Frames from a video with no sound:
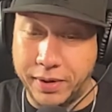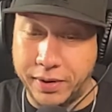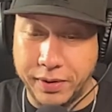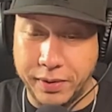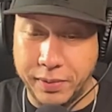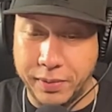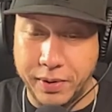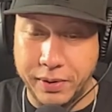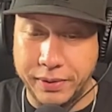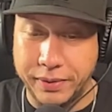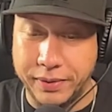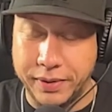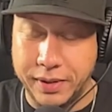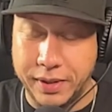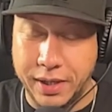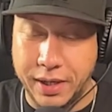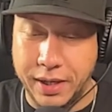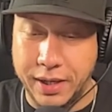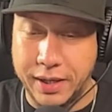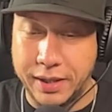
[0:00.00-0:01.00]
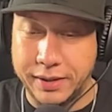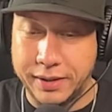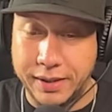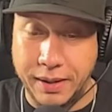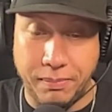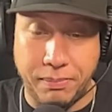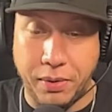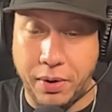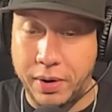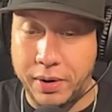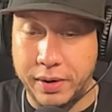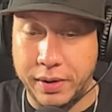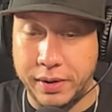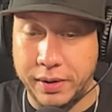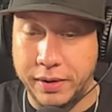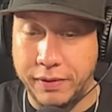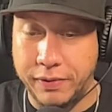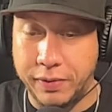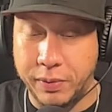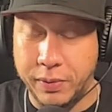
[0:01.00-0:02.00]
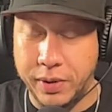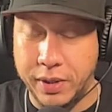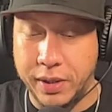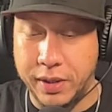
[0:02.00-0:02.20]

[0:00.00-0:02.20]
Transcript: of the road. Uh, subpar, if you yeah, would.